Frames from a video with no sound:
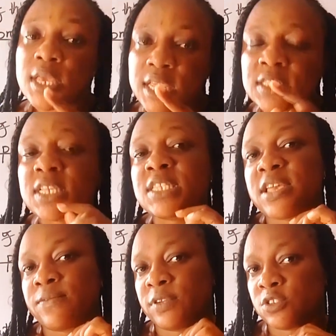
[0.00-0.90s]
It is
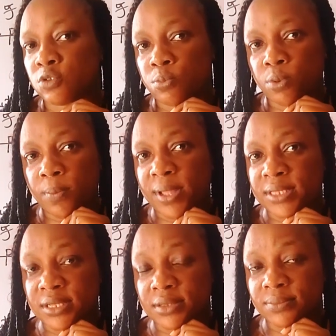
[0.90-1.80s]
a physical
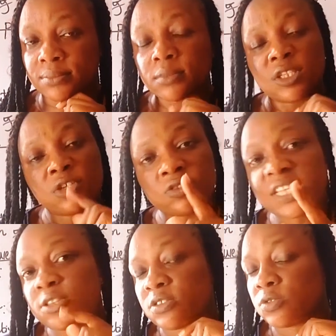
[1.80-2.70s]
property. You
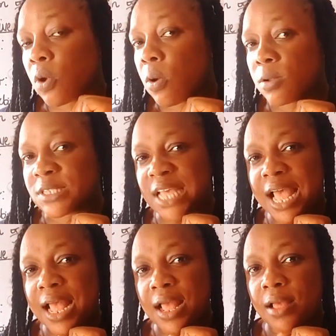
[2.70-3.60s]
see, it does not
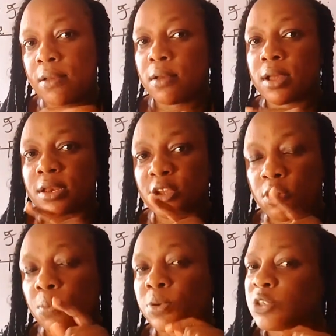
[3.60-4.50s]
alter the
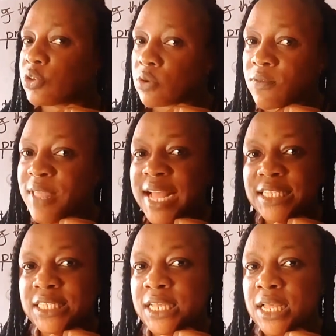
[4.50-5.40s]
composition of
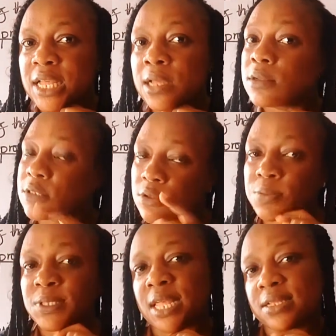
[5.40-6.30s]
that
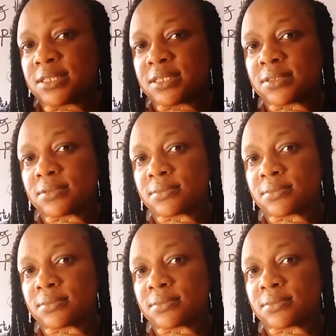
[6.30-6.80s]
substance.